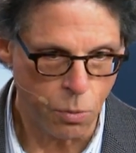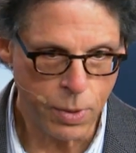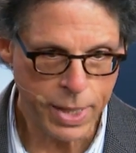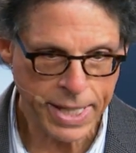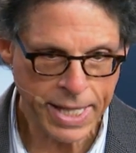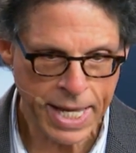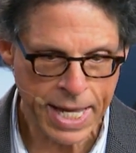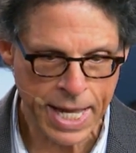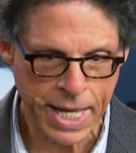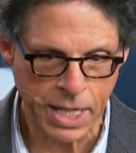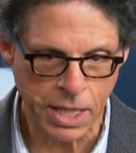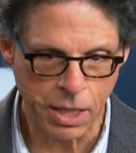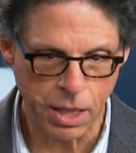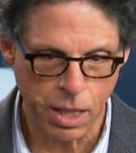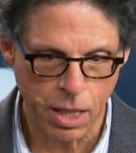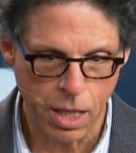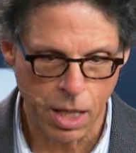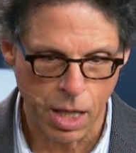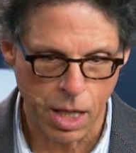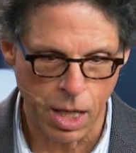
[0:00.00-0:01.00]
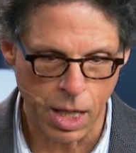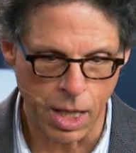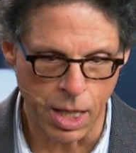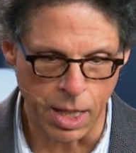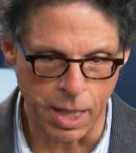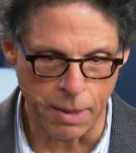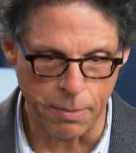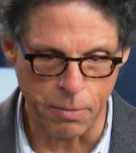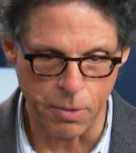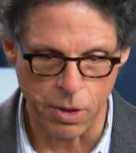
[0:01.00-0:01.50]
We can
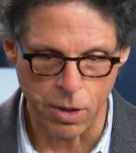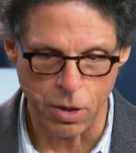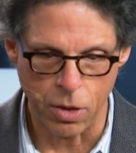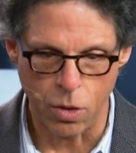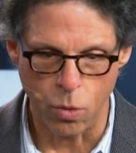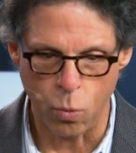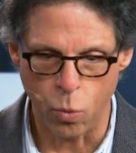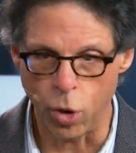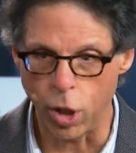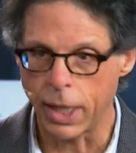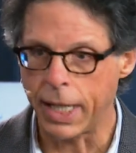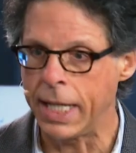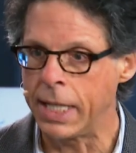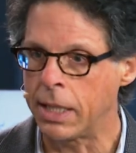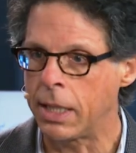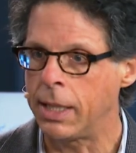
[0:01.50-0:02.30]
work in